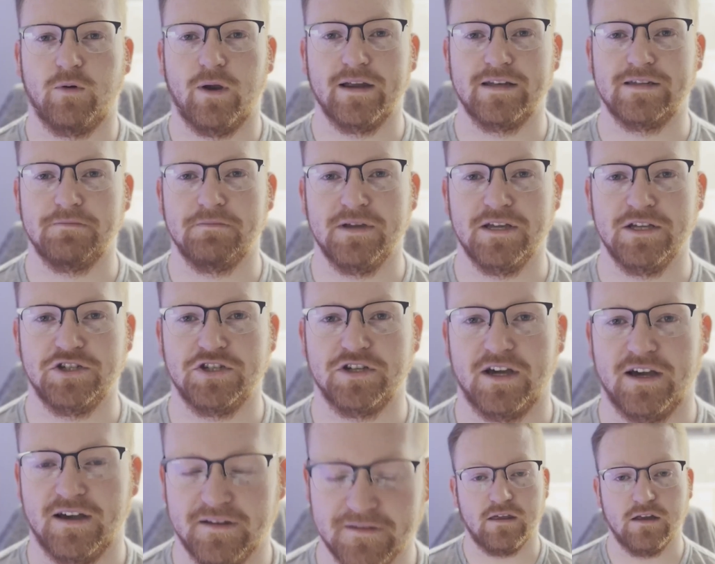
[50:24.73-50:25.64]
Great to meet
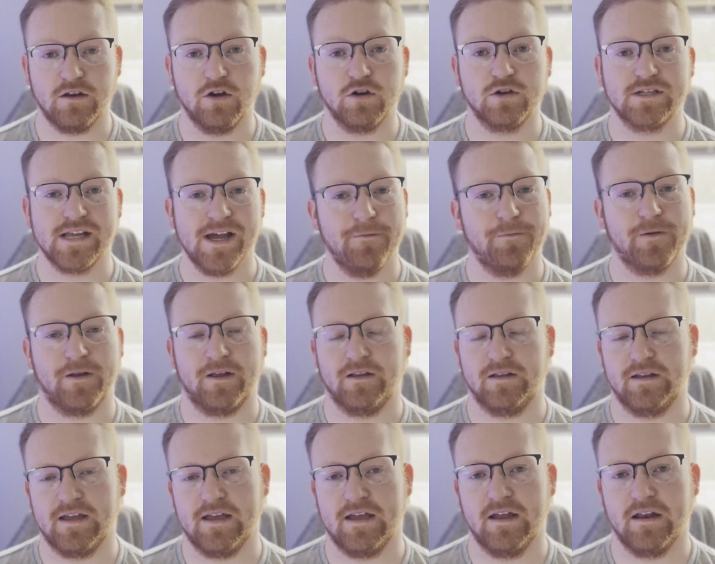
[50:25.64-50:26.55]
you. Then you're
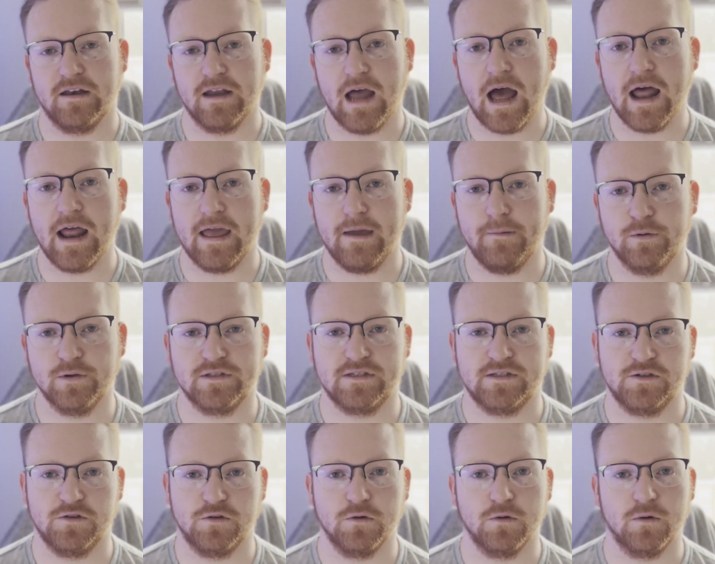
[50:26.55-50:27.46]
definitely not able
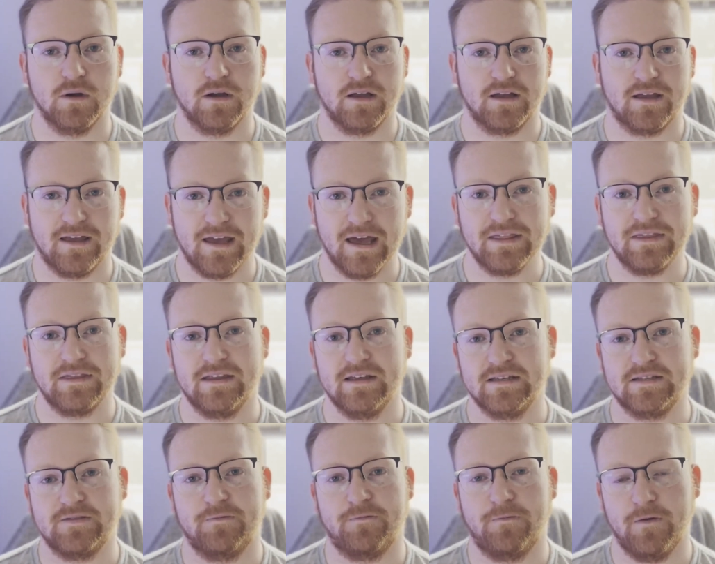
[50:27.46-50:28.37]
to get
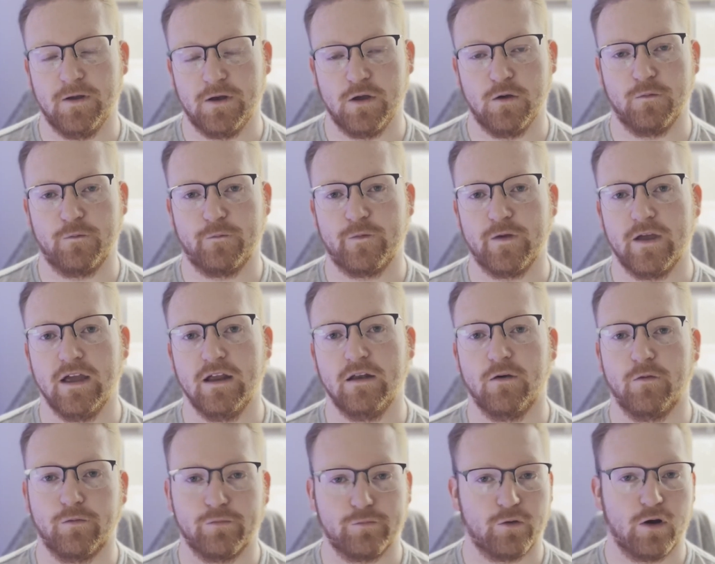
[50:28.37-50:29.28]
this video
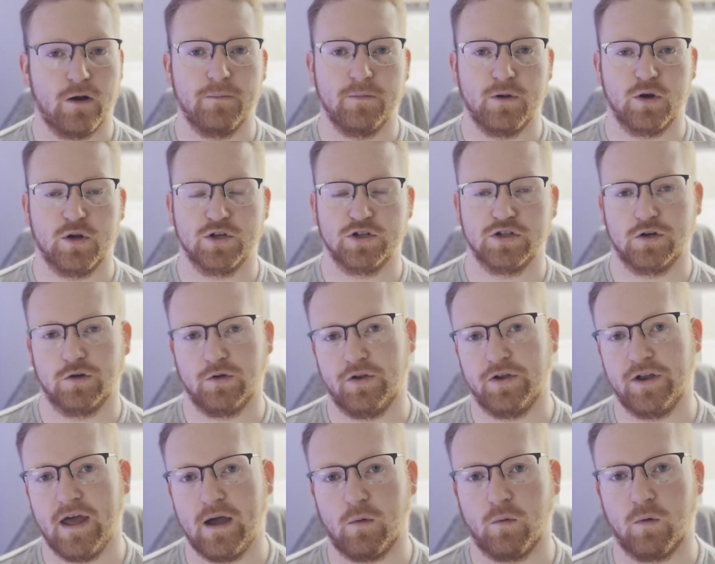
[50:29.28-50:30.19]
feed from your
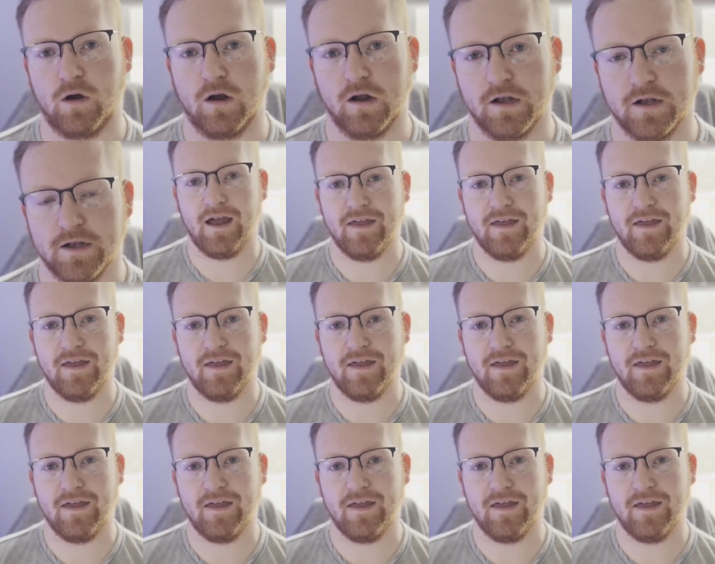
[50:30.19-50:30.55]
internal network.